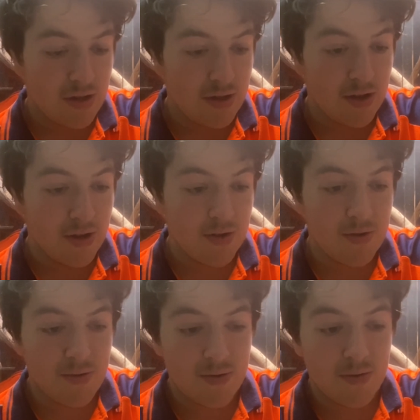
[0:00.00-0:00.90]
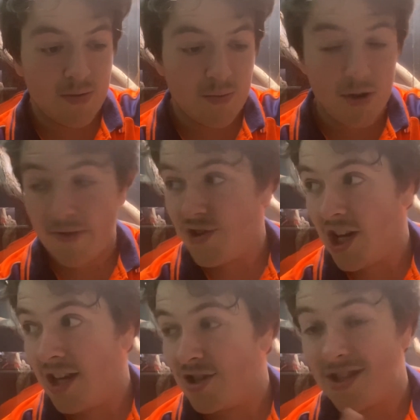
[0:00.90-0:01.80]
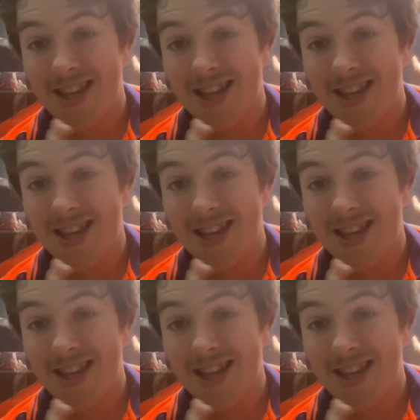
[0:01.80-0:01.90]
No what I've changed